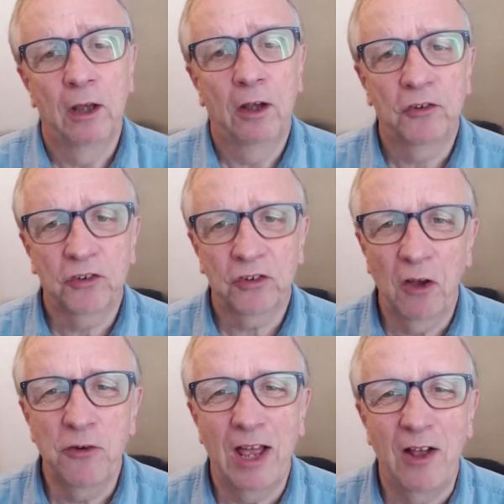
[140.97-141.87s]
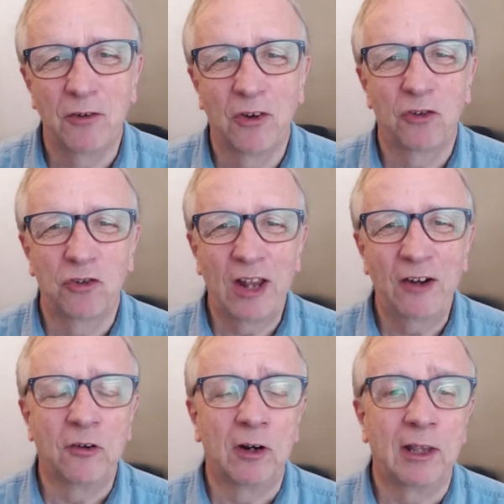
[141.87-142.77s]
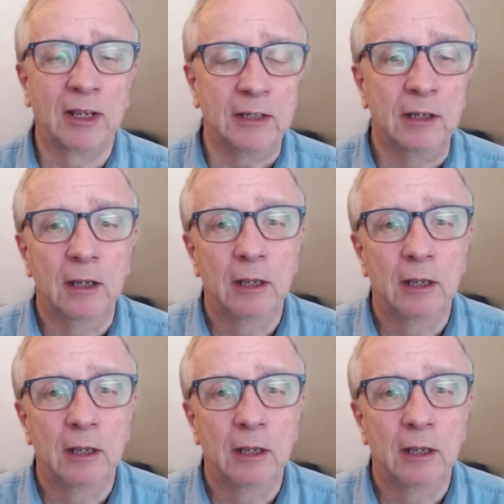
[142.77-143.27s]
a slowdown generally